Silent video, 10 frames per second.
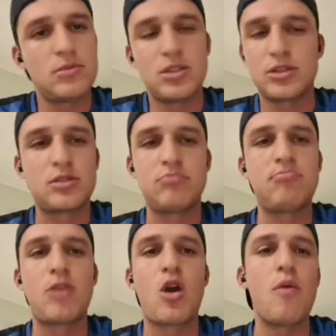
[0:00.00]
just
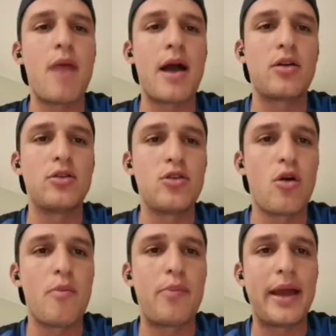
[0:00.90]
come back on your
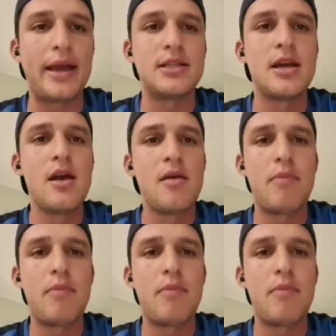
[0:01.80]
own pace.